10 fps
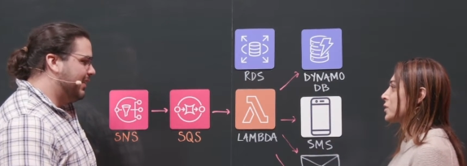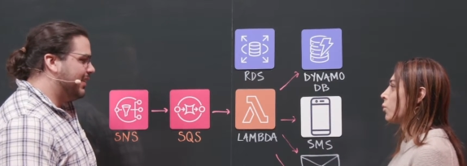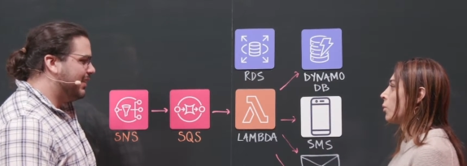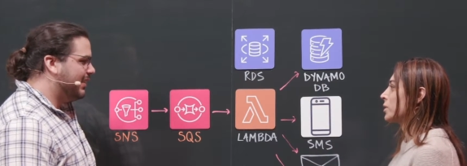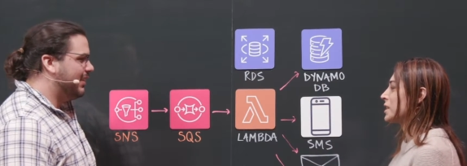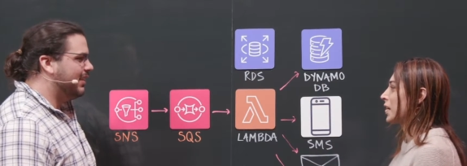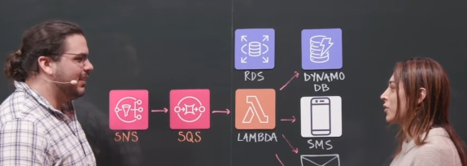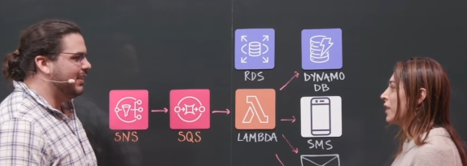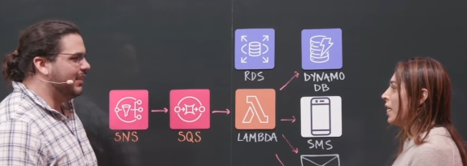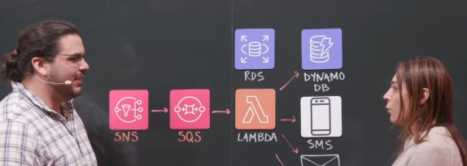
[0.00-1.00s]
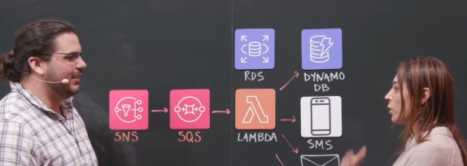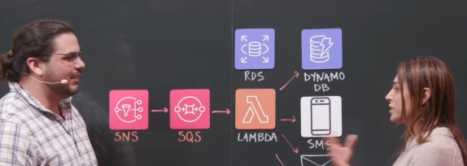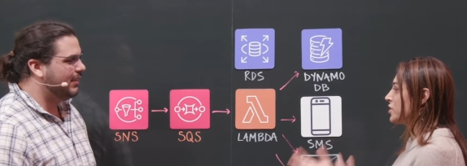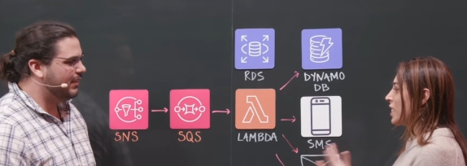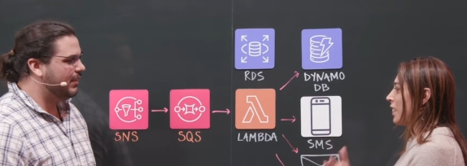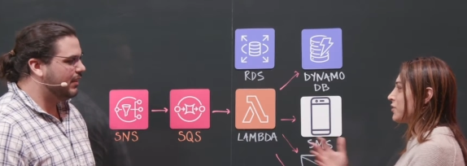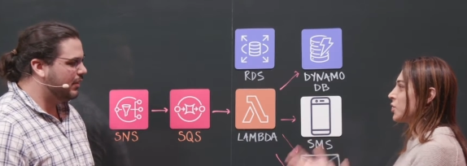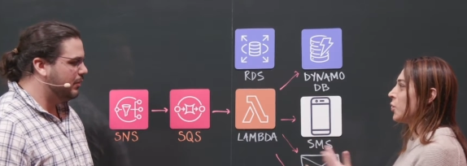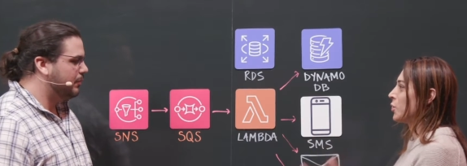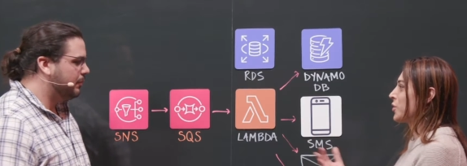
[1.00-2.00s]
Speaker 1: What was kind of, what did you have to
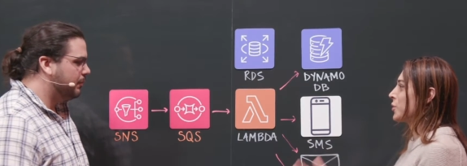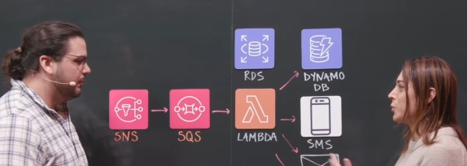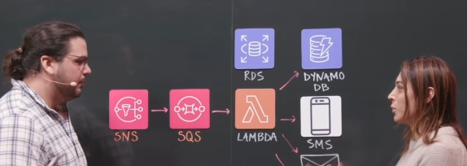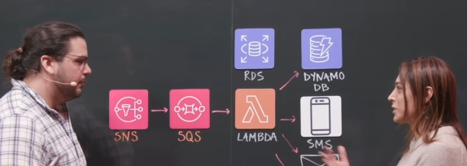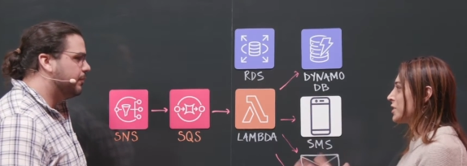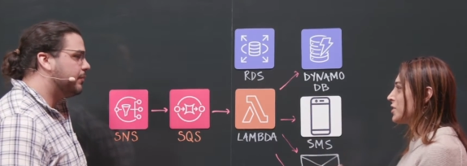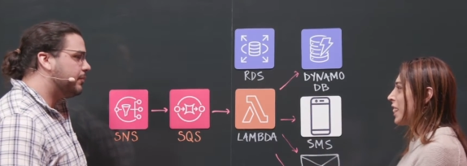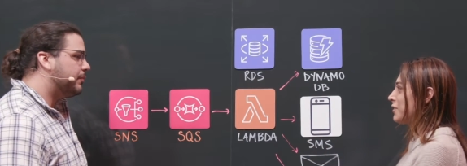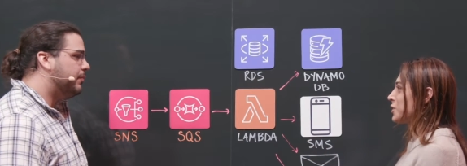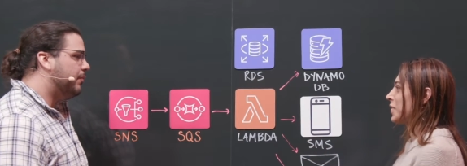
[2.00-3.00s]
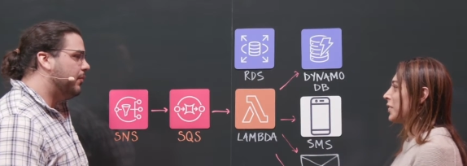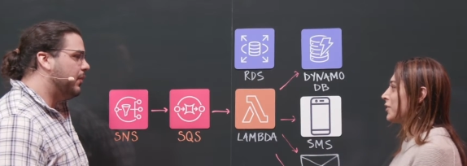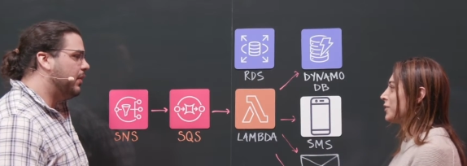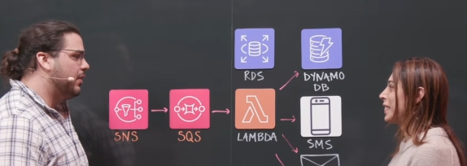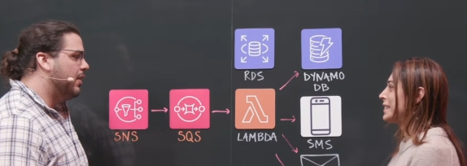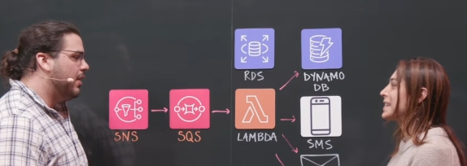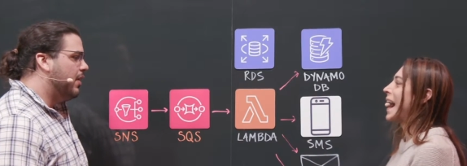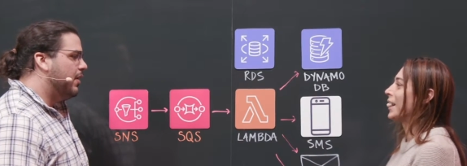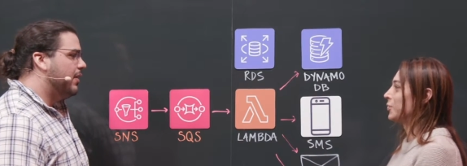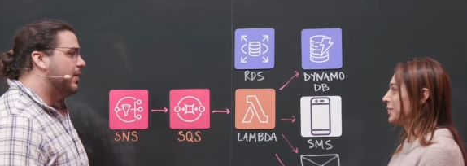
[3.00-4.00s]
go through? What did you have to kind of
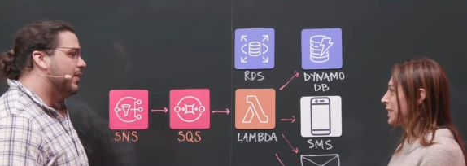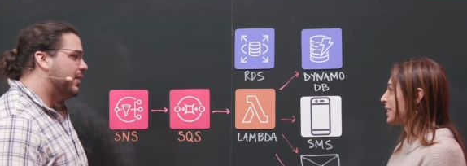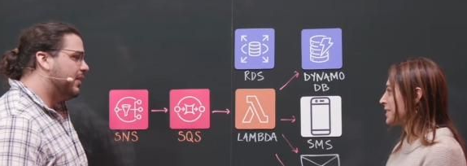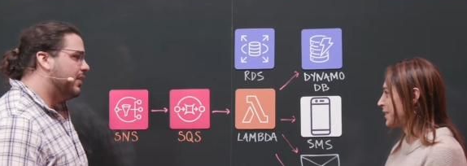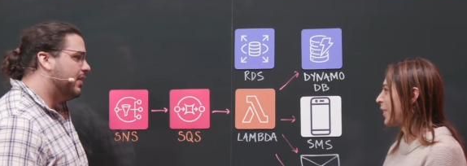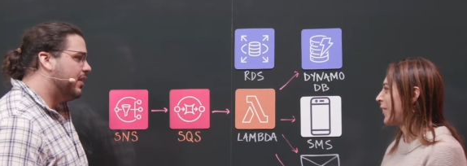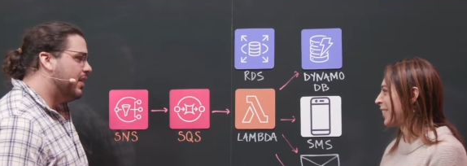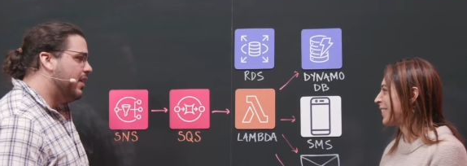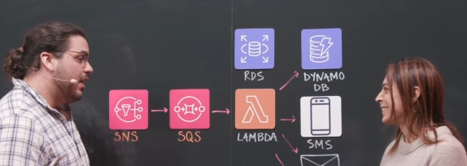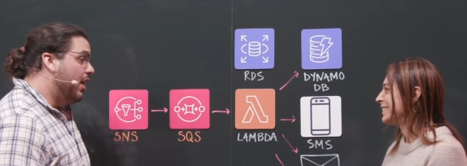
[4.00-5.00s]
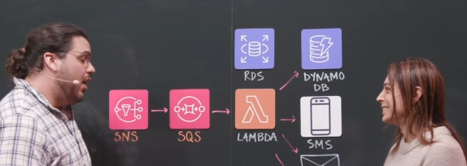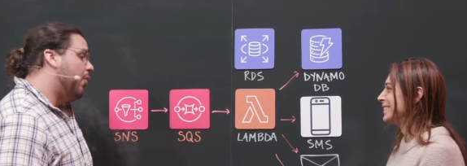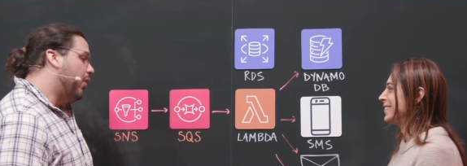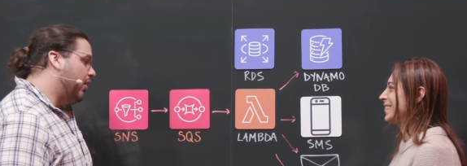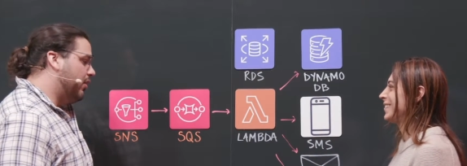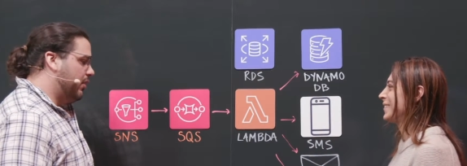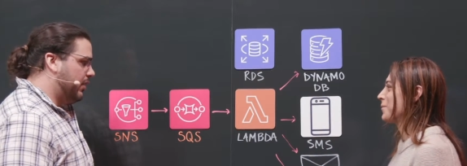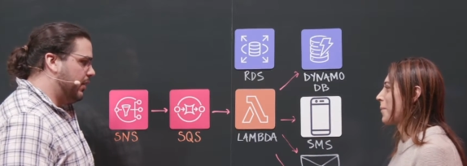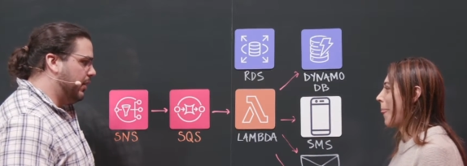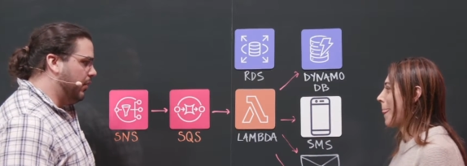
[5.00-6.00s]
tackle in that scenario? Well,
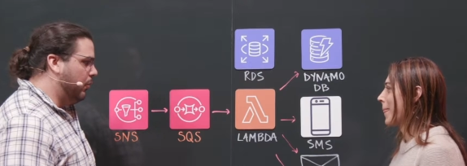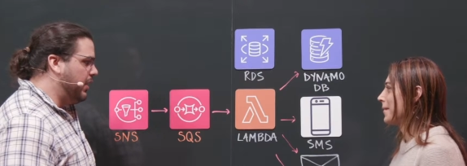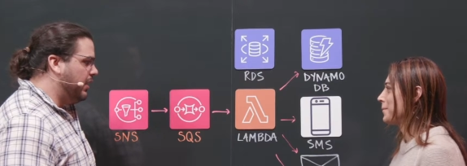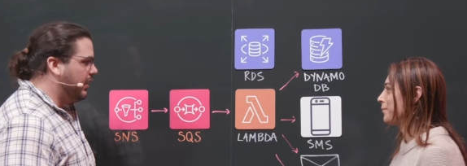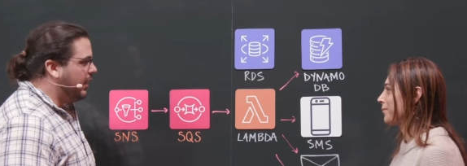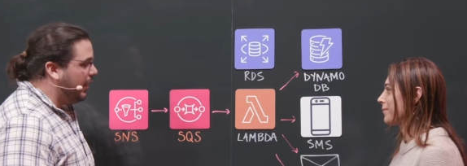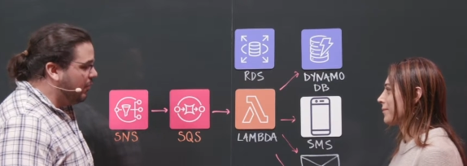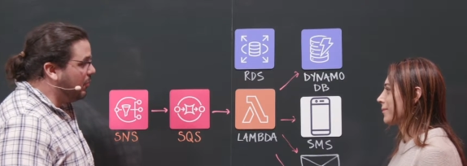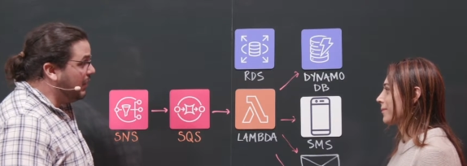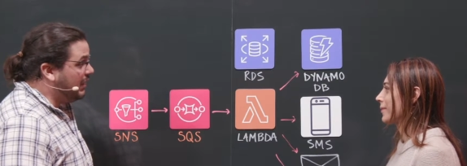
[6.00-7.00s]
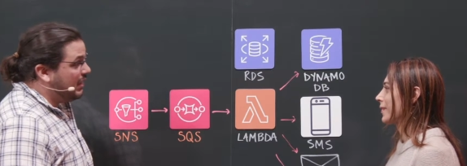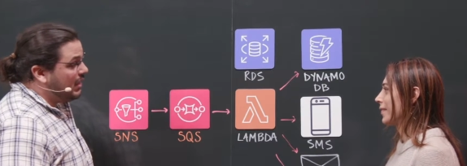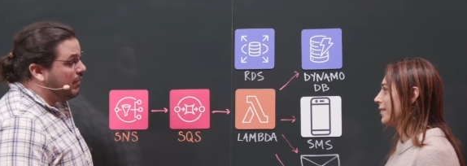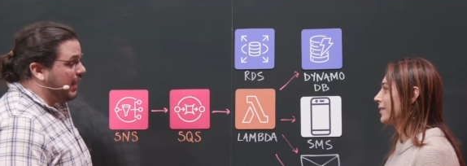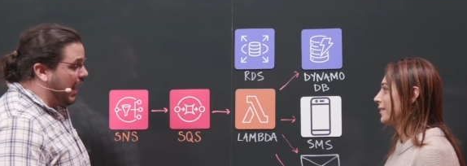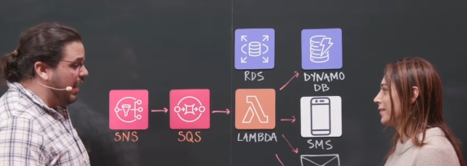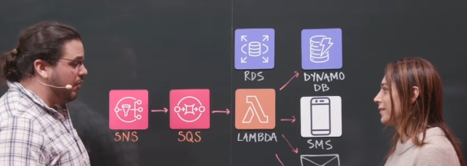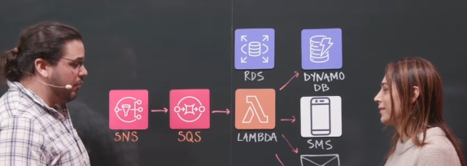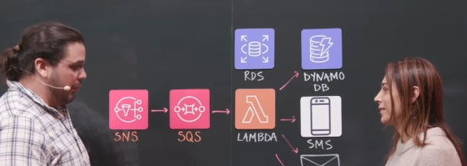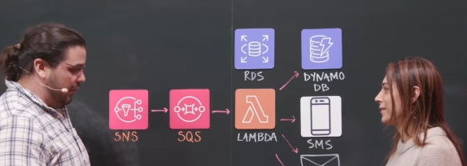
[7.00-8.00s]
Speaker 2: we kind of really didn't even
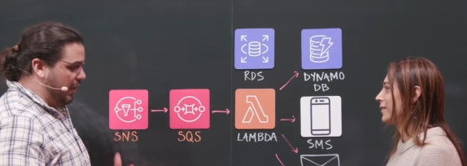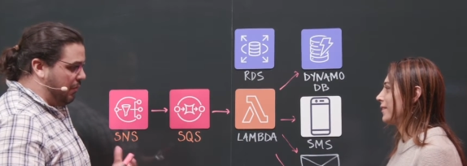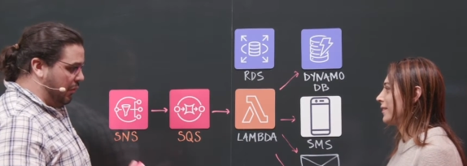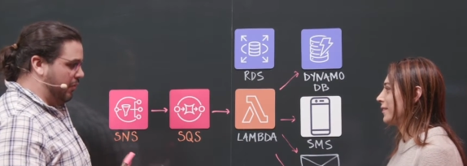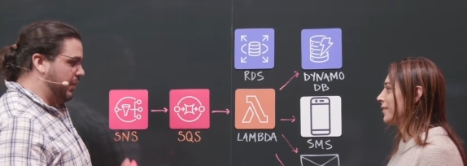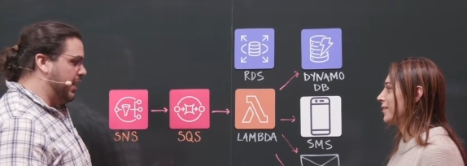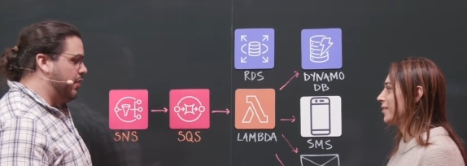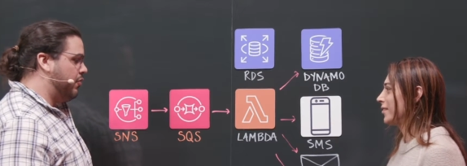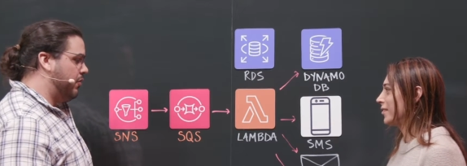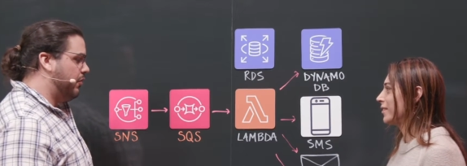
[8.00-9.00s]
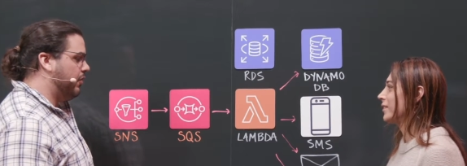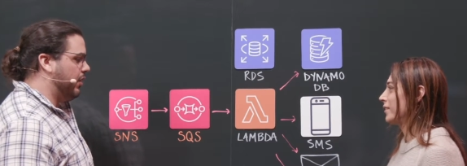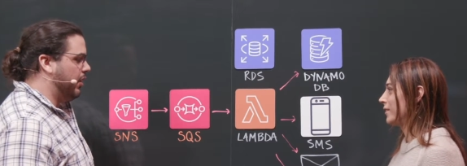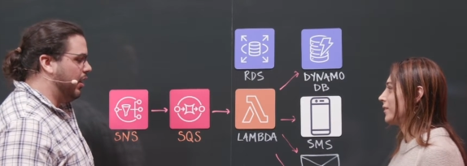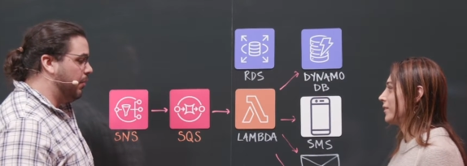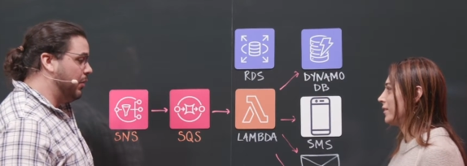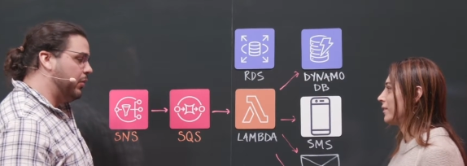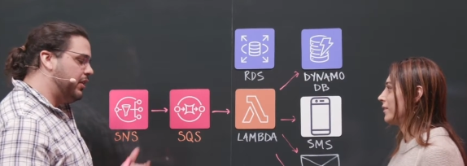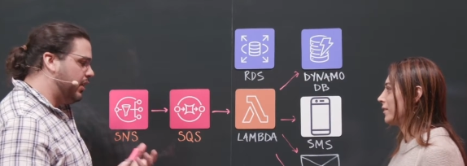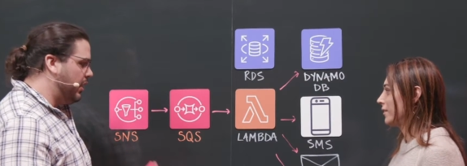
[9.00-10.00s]
have real-time notifications. Uh, I mean,
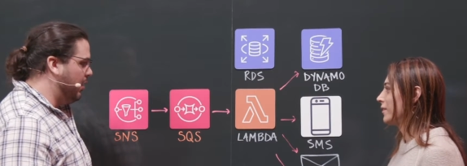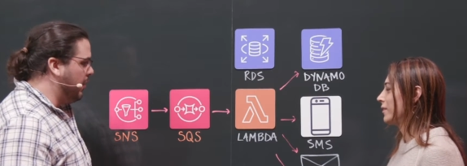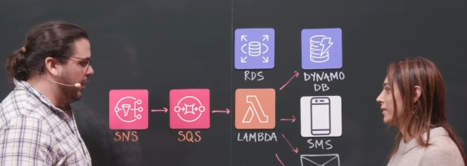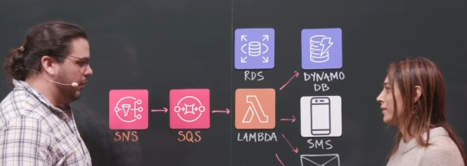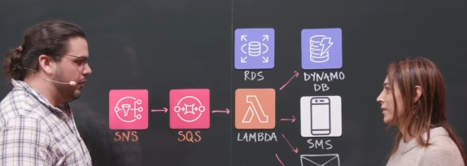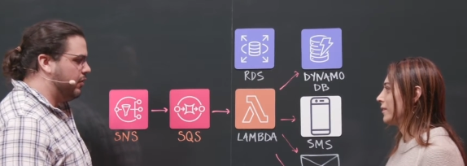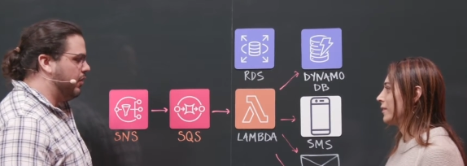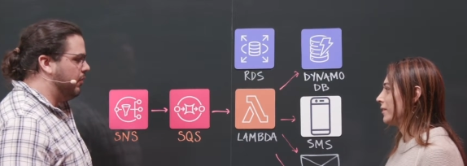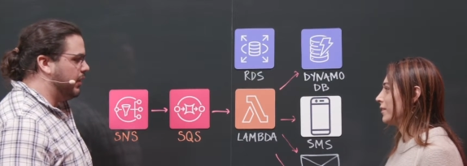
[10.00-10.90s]
we did emails and stuff like